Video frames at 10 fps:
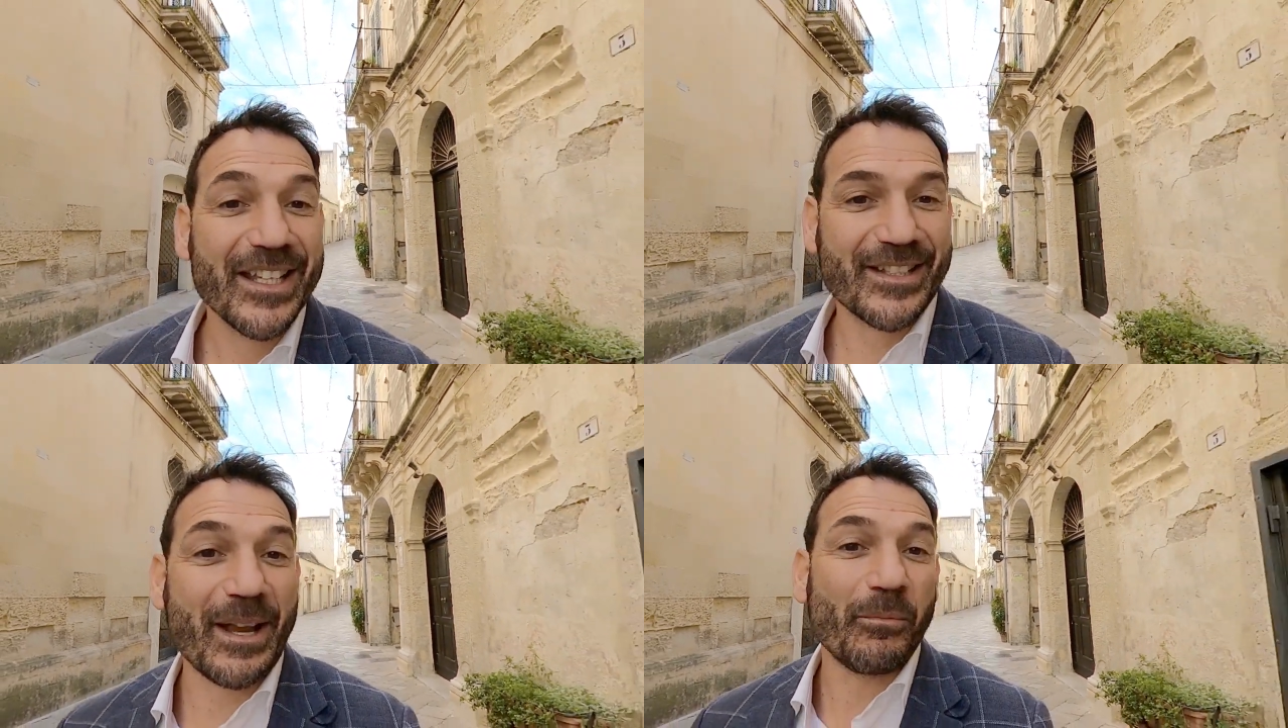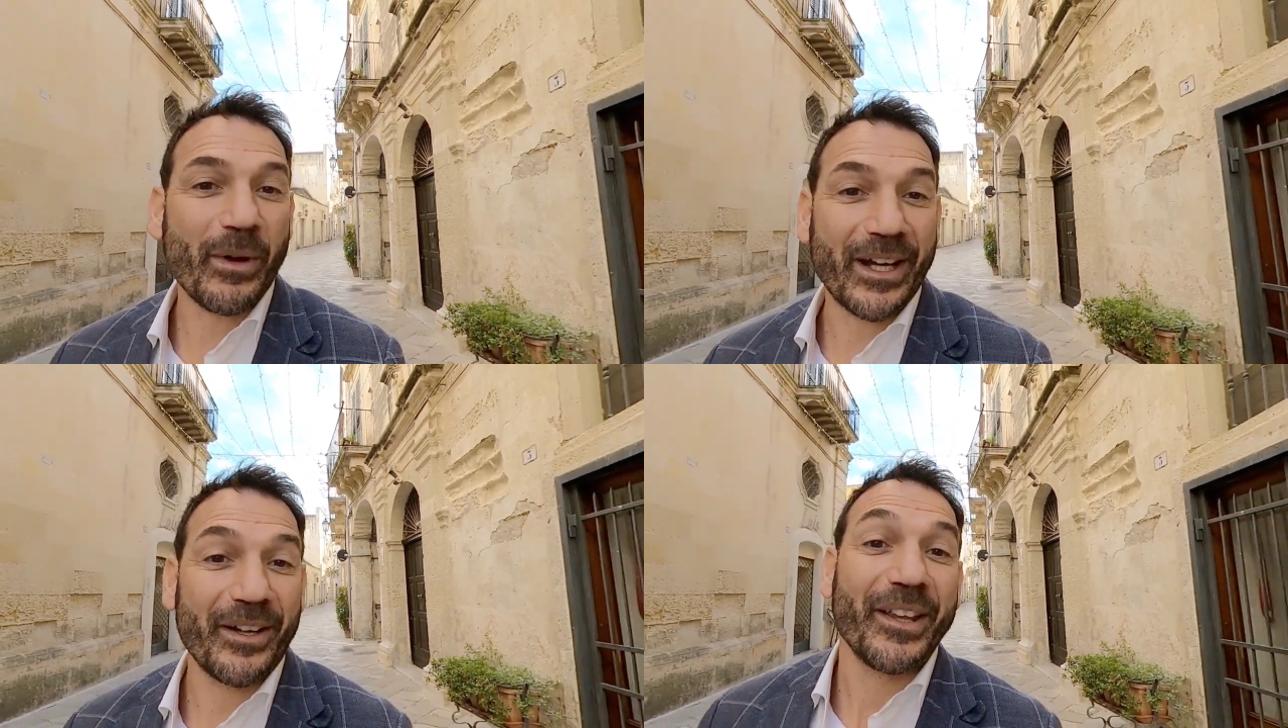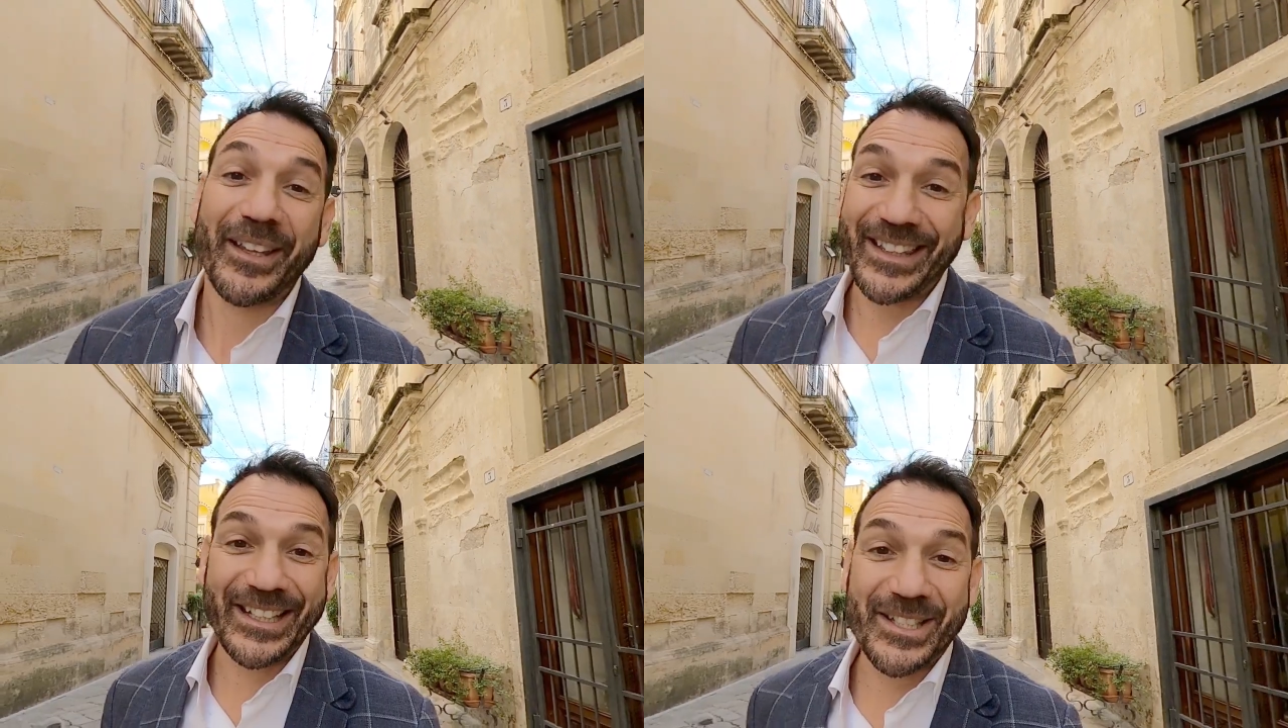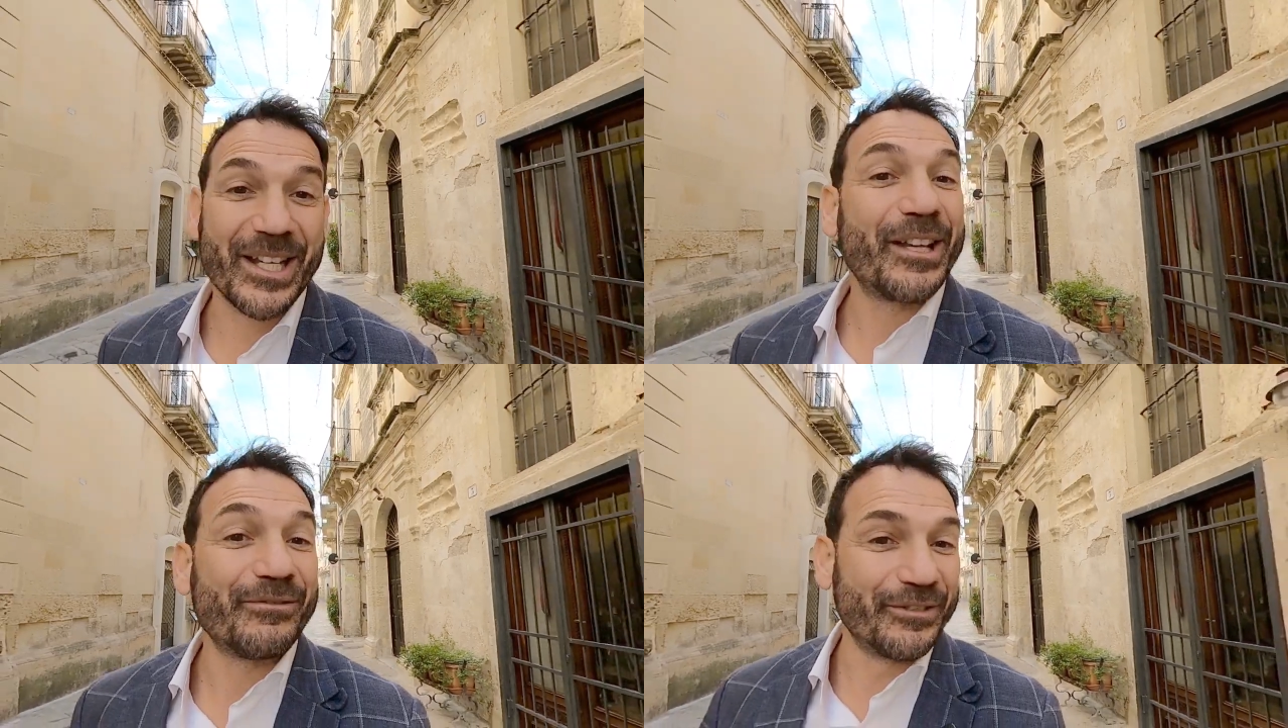somewhere that
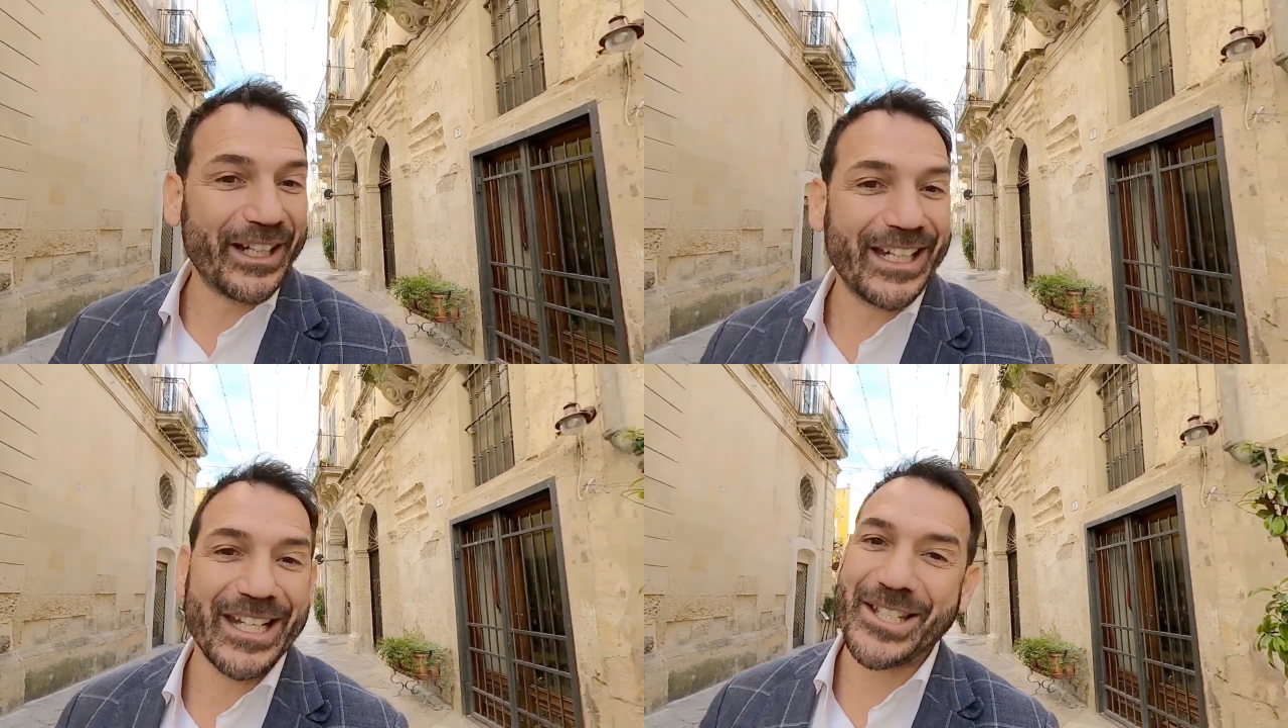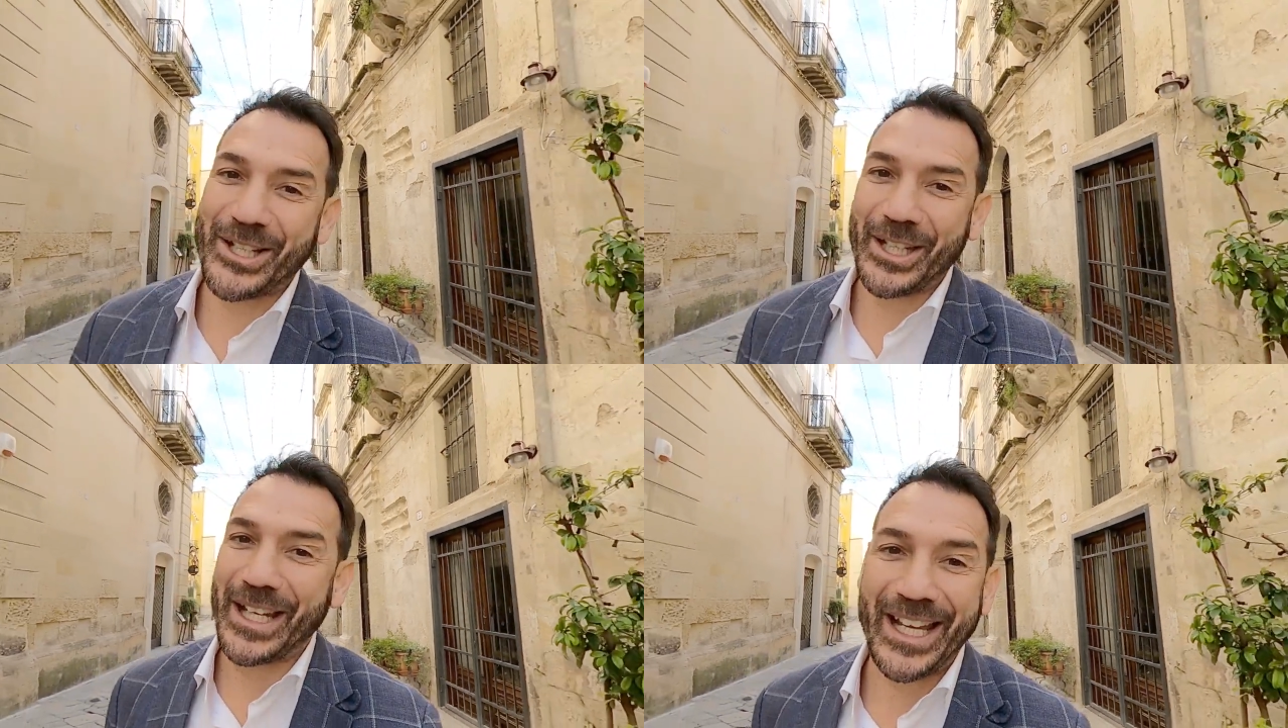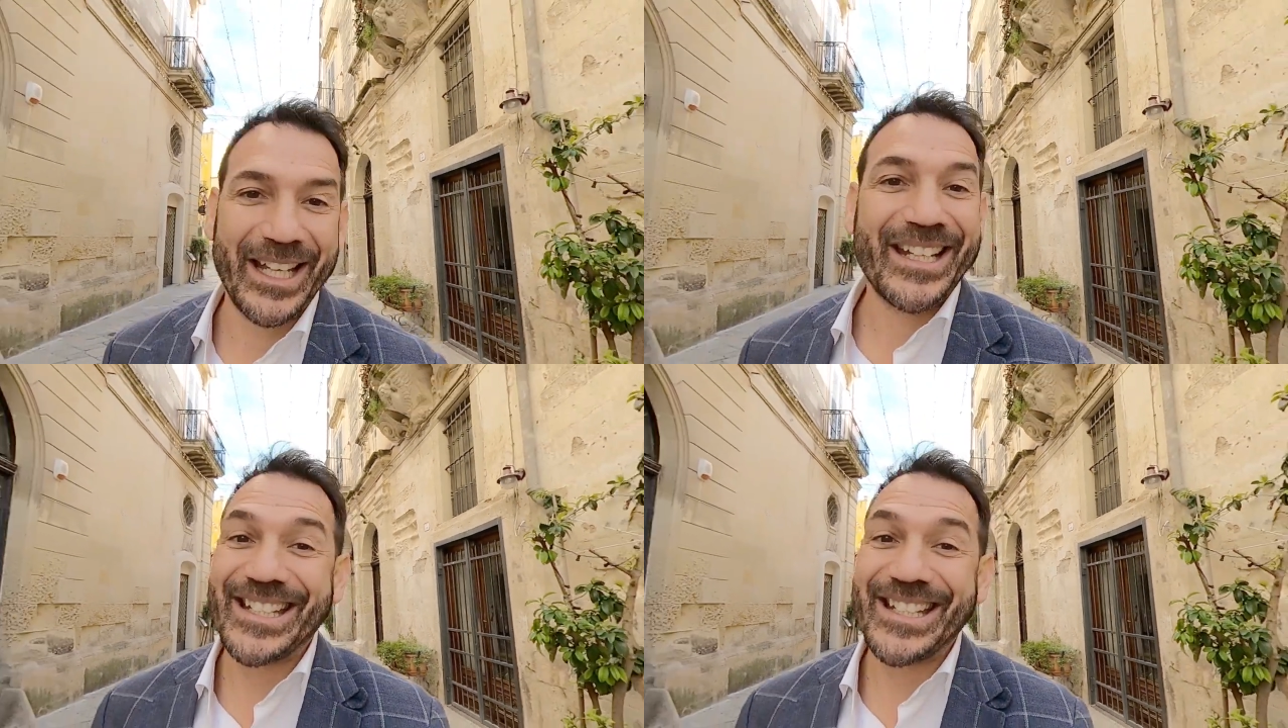really is going to